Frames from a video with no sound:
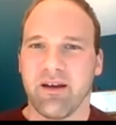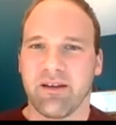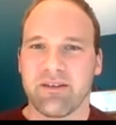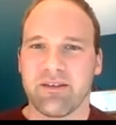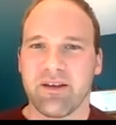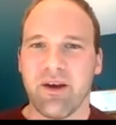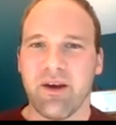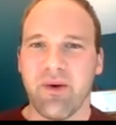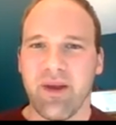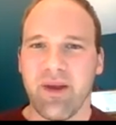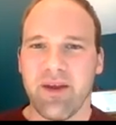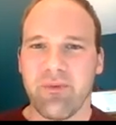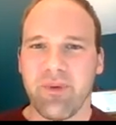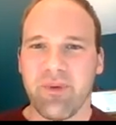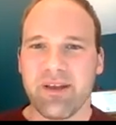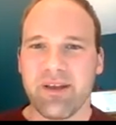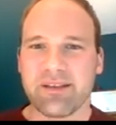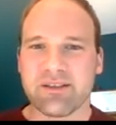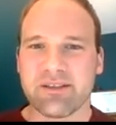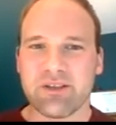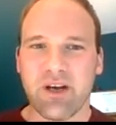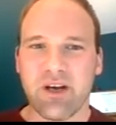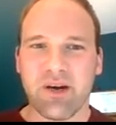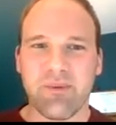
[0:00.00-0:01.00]
So if we
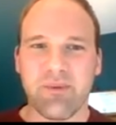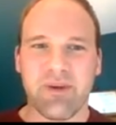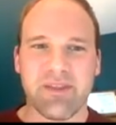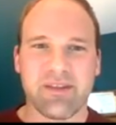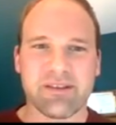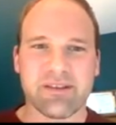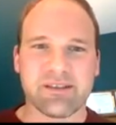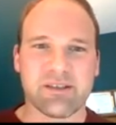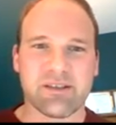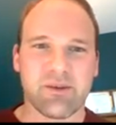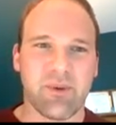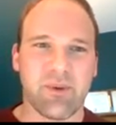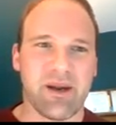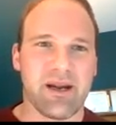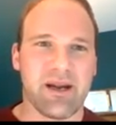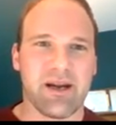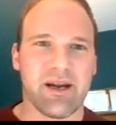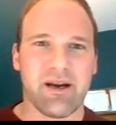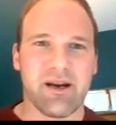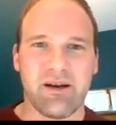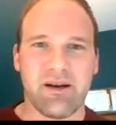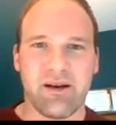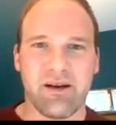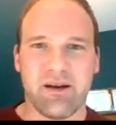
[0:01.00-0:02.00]
start with the
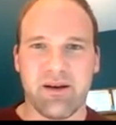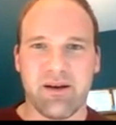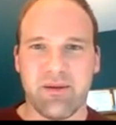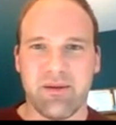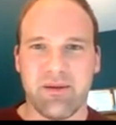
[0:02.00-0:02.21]
square,